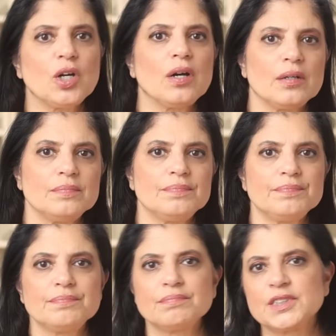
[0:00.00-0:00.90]
charm,
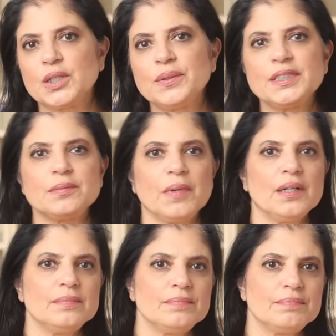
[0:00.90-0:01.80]

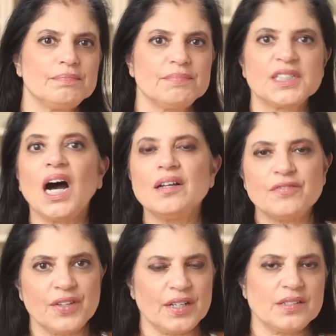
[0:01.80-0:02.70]
charisma,
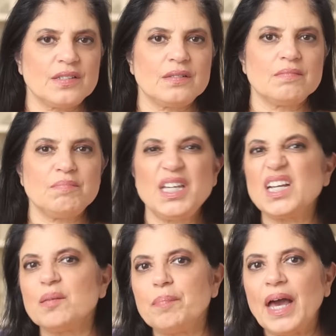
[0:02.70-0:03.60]
confidence, being
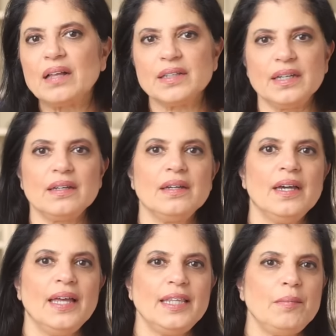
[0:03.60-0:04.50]
compelling.
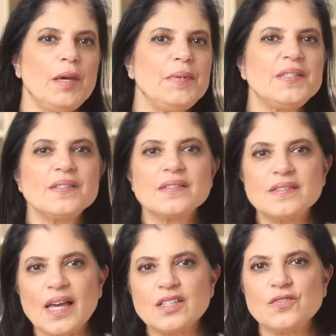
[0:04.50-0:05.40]
They may be
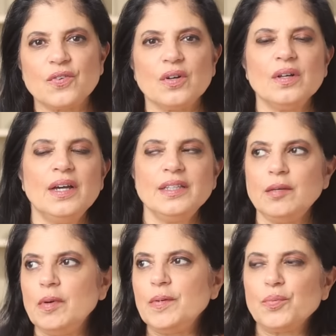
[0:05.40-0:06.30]
successful. They
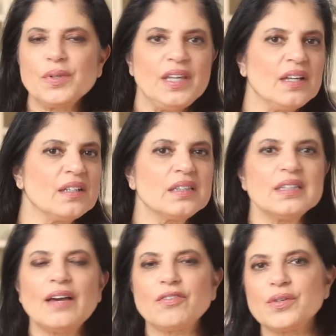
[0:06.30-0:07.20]
may be really
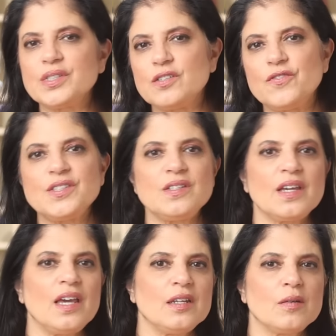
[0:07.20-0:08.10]
clever and
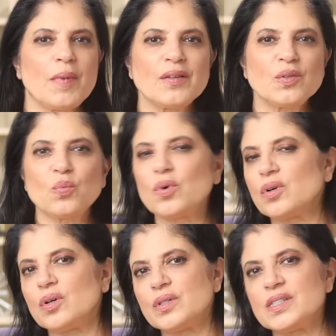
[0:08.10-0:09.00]
sophisticated about the
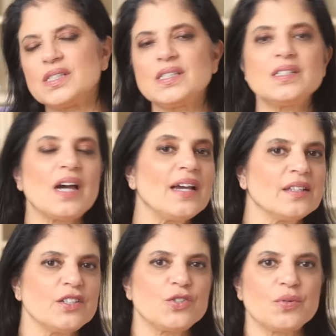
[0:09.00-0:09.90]
world and
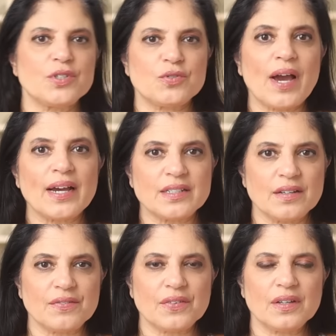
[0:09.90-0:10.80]
stylish or
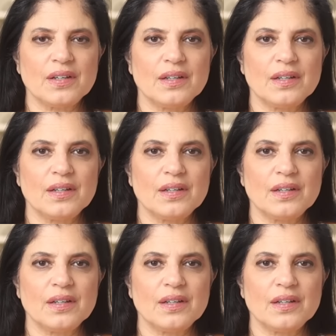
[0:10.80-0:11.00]
attractive.